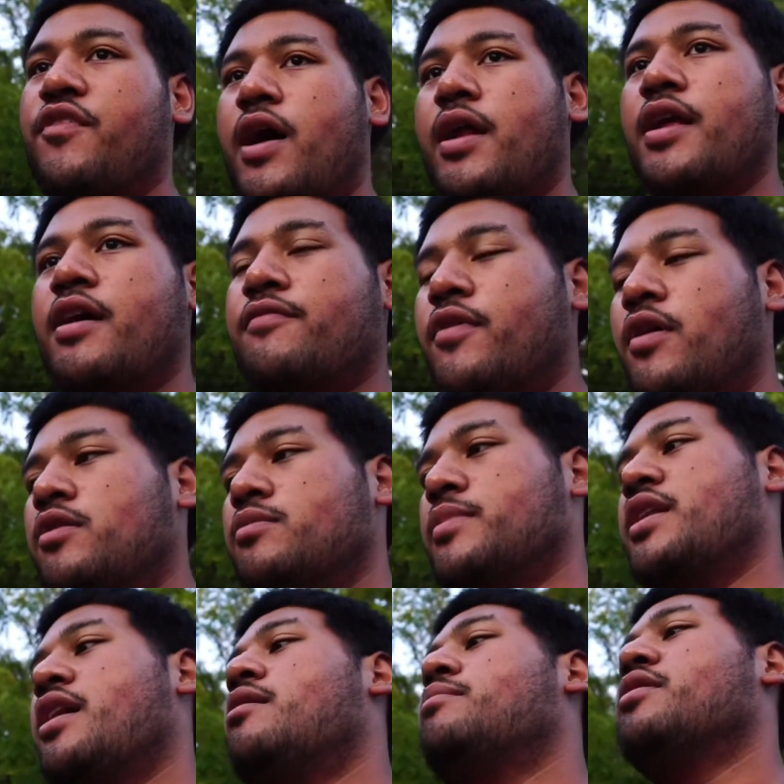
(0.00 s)
Not follow
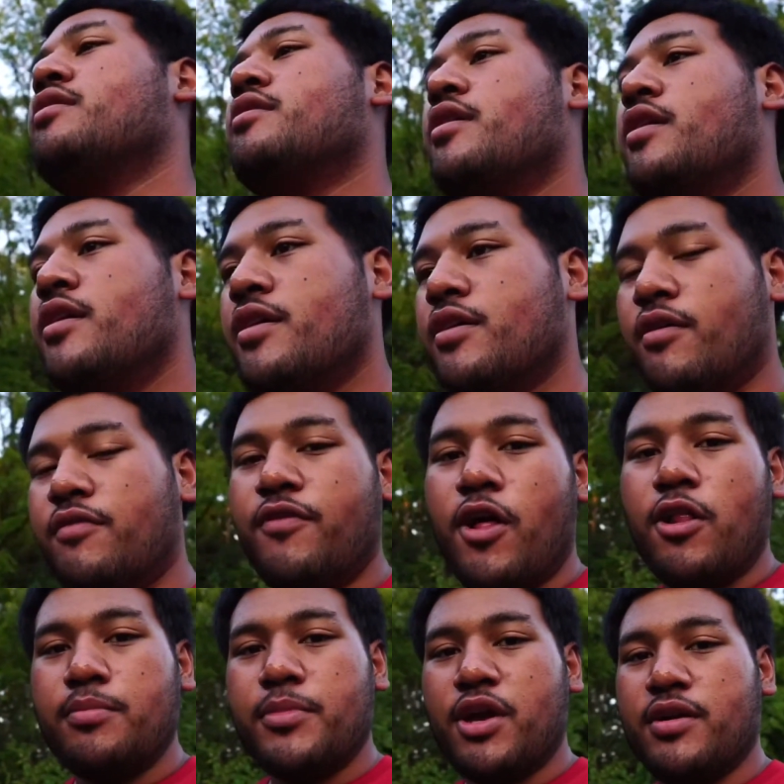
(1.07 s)
me now, but, you know,
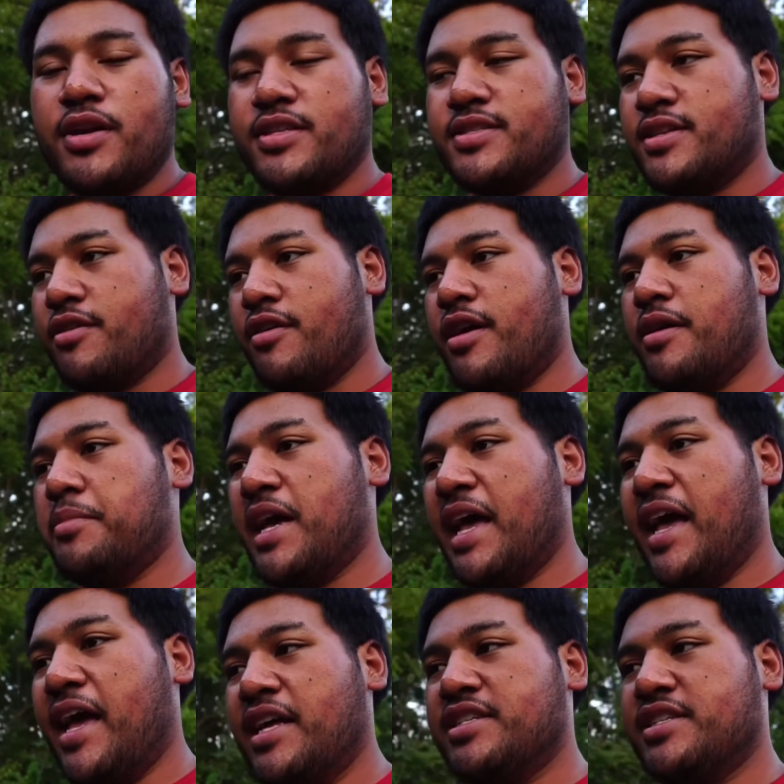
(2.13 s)
follow me on Instagram at
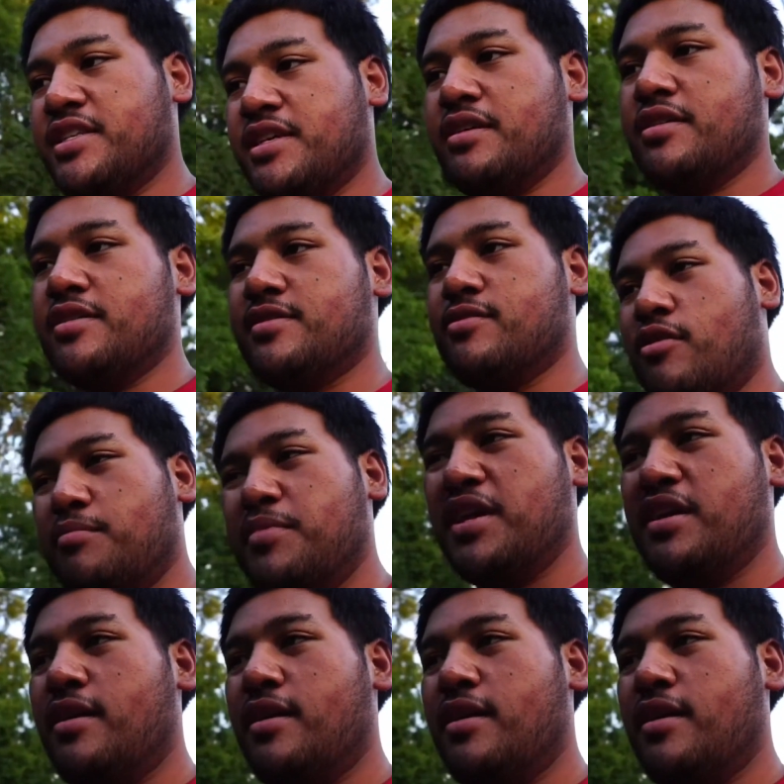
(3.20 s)
HD_media.